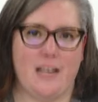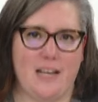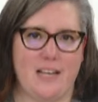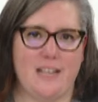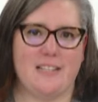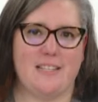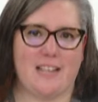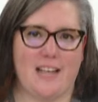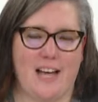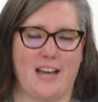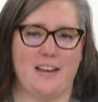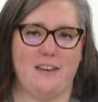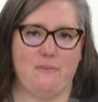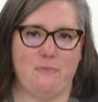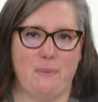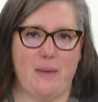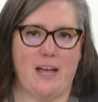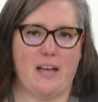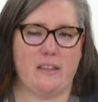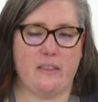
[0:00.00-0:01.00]
It's kind of
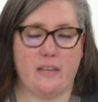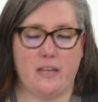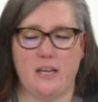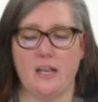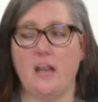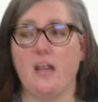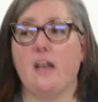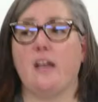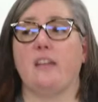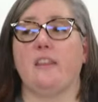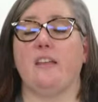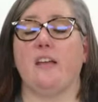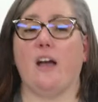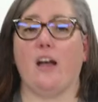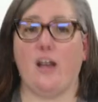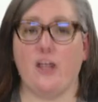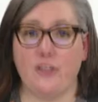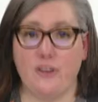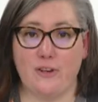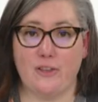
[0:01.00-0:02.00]
mathy. The
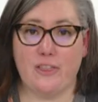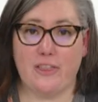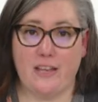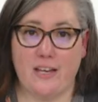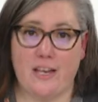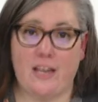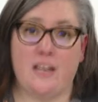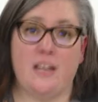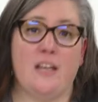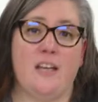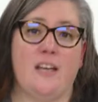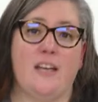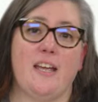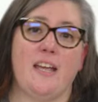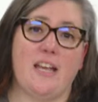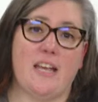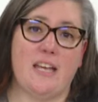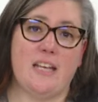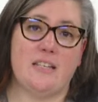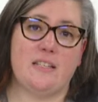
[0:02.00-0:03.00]
other thing
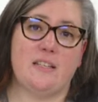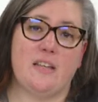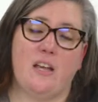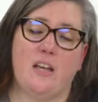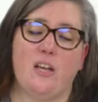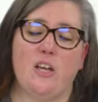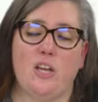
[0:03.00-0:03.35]
is